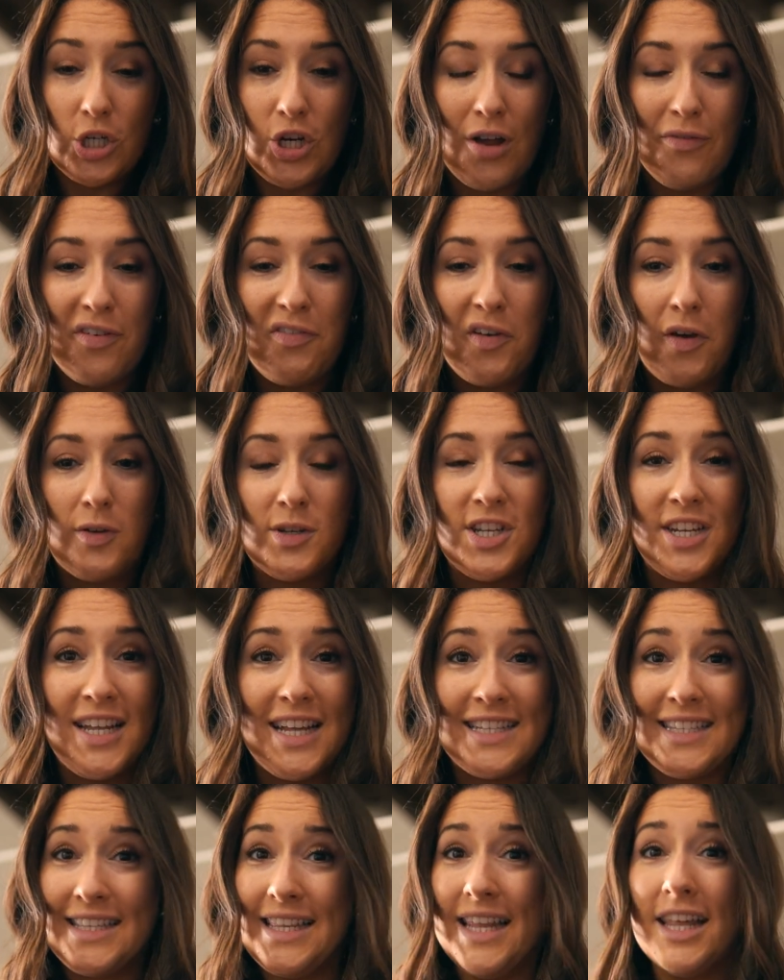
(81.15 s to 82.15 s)
Trevi Fountain.
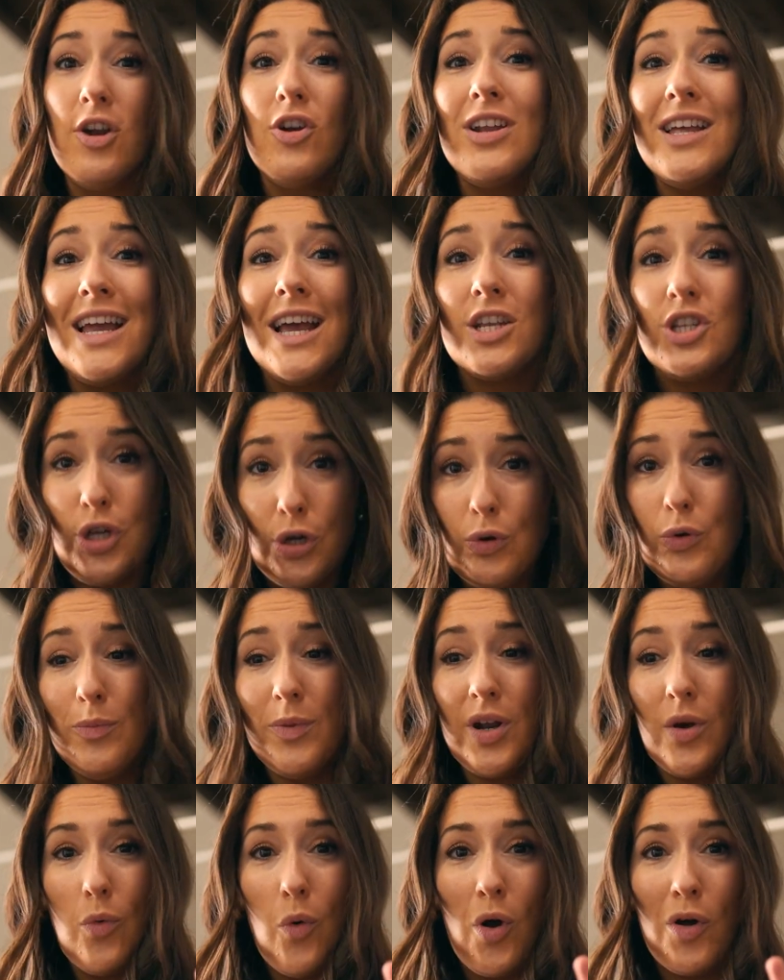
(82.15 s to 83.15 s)
It's literally a two
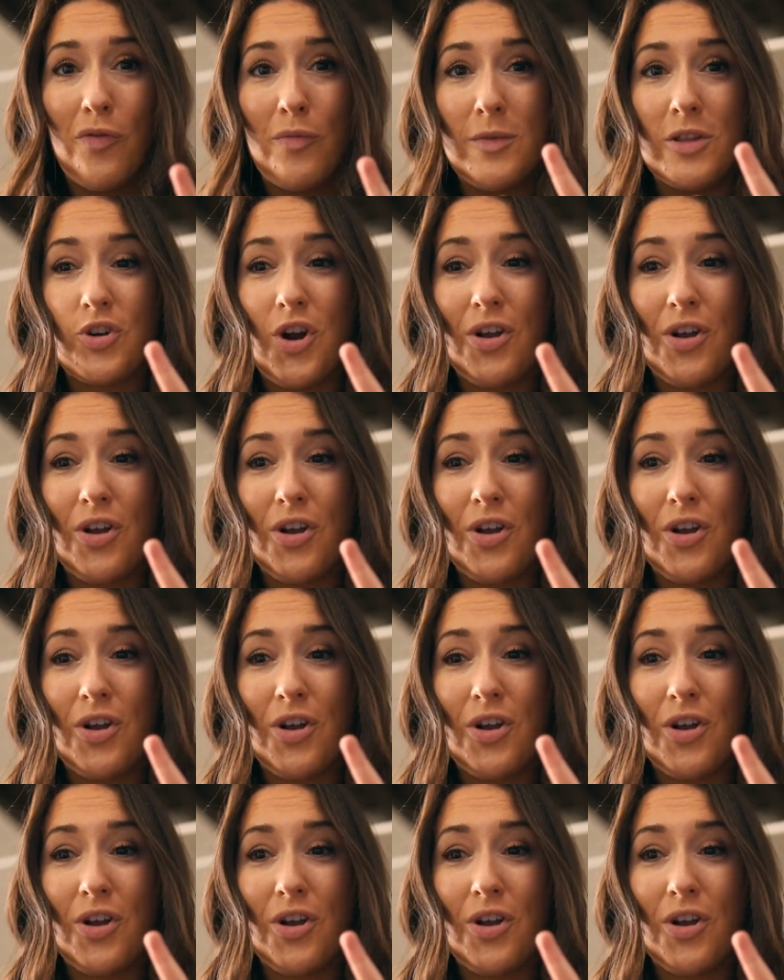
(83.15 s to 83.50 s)
minute walk from the